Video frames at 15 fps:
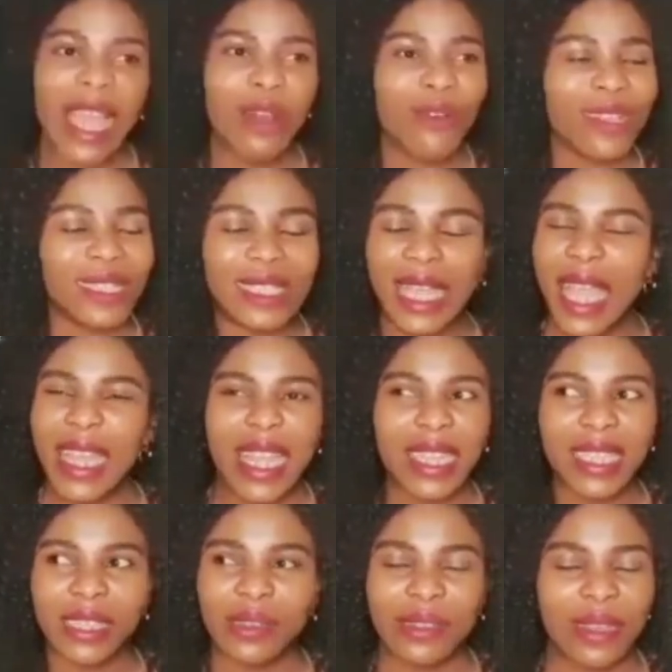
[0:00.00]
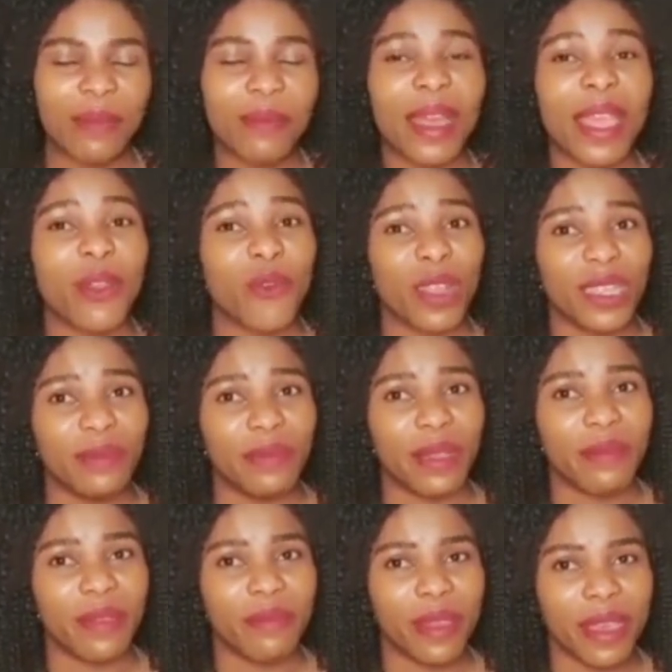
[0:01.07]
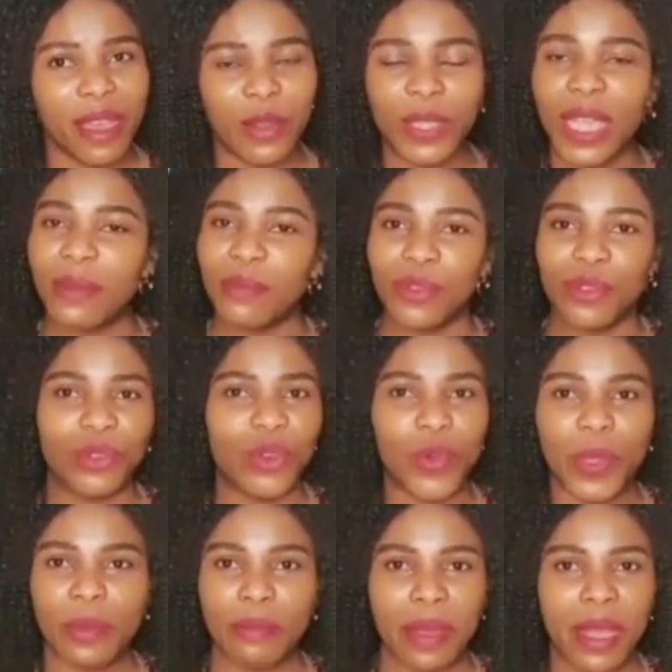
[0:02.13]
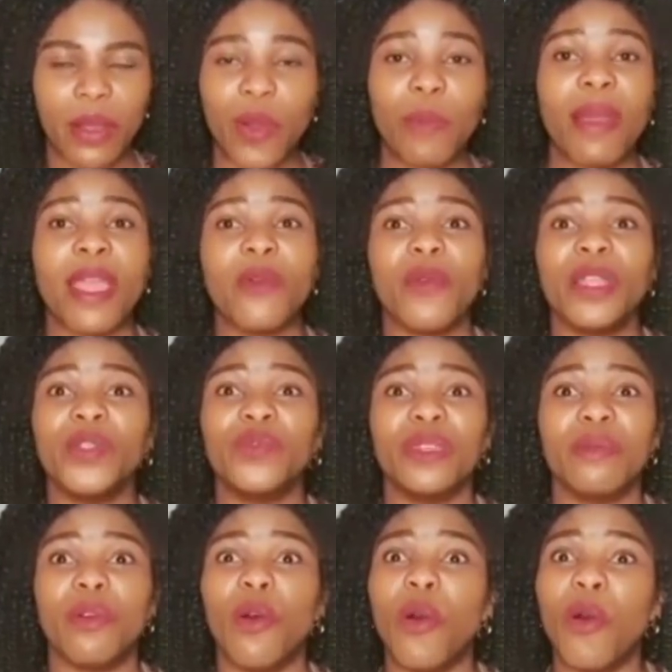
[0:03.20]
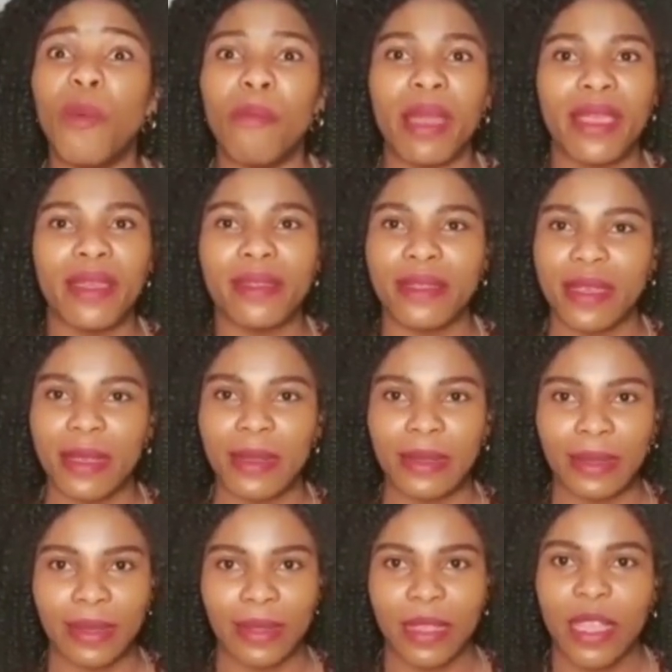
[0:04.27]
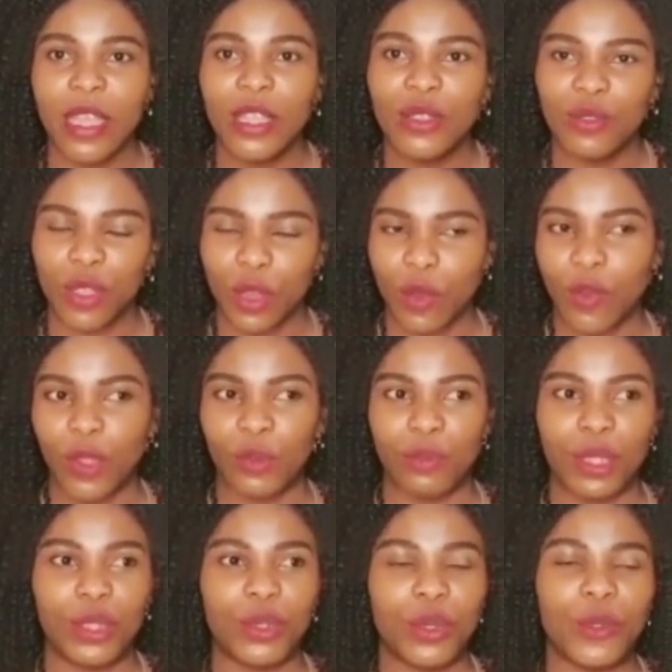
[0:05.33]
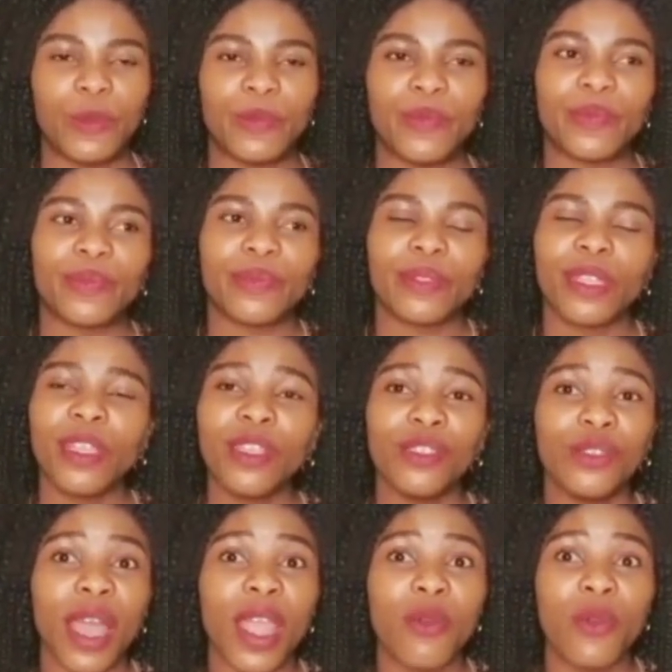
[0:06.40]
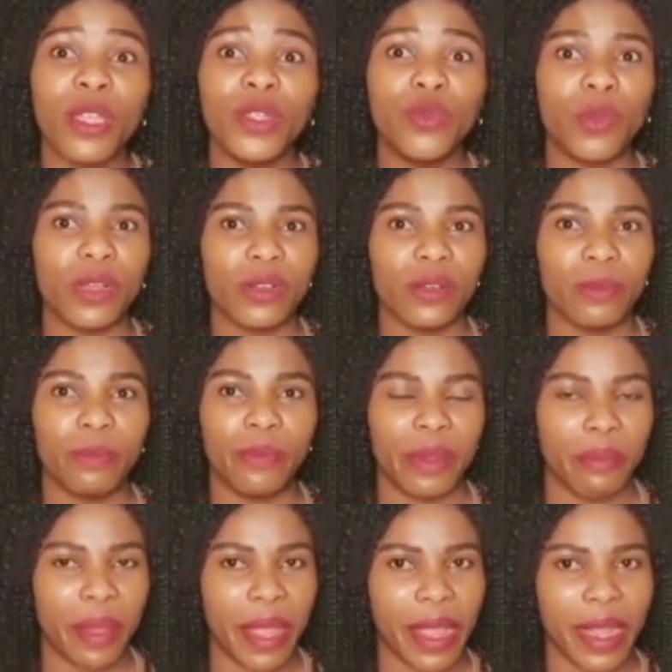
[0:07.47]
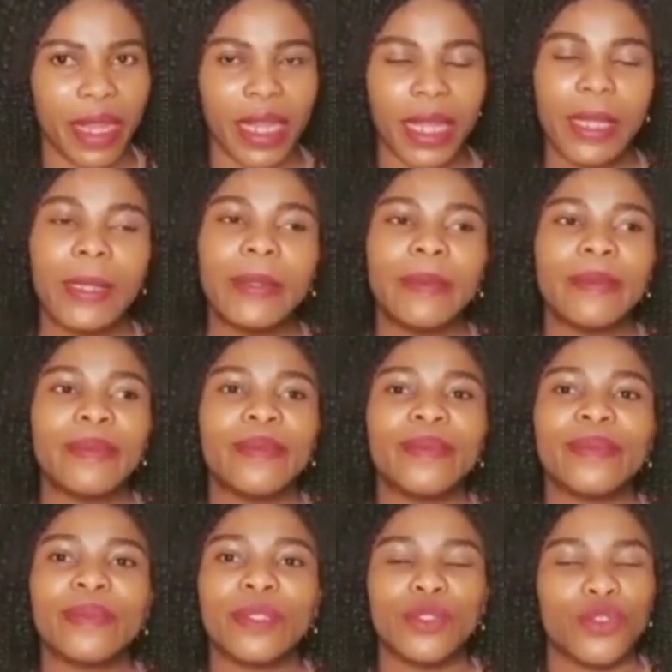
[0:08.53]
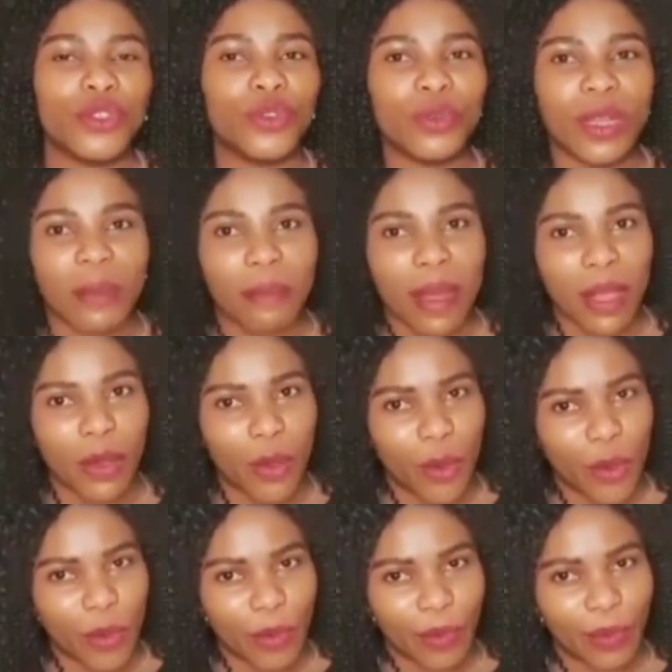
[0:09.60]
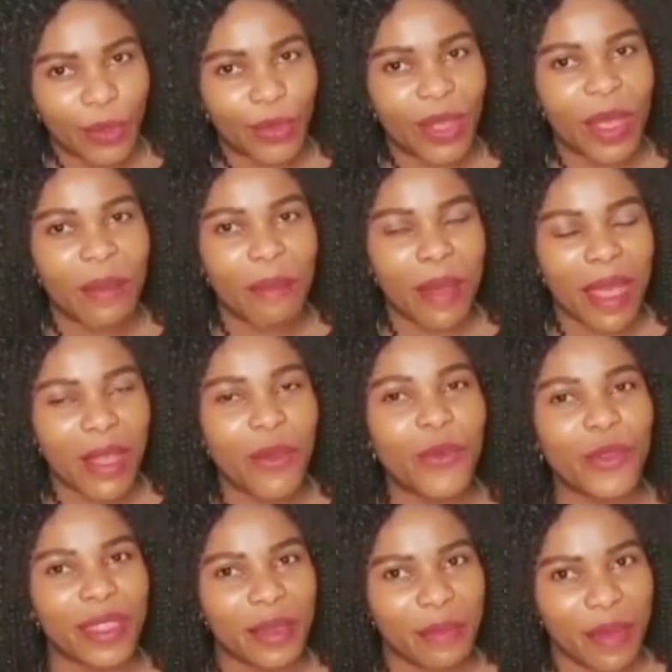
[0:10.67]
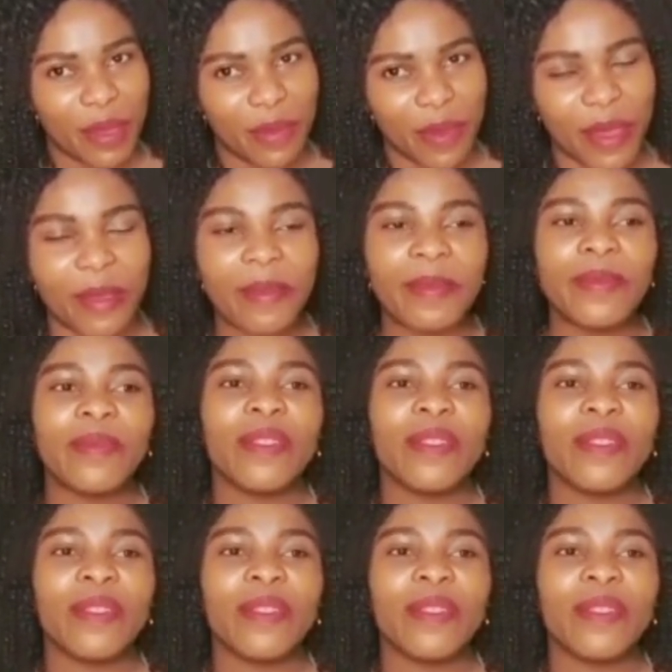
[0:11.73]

I was tired and tell them I want my baby out, I'm not going back home. I went with all my things to the hospital. So I went well prepared. not to come back home, to come back with a baby.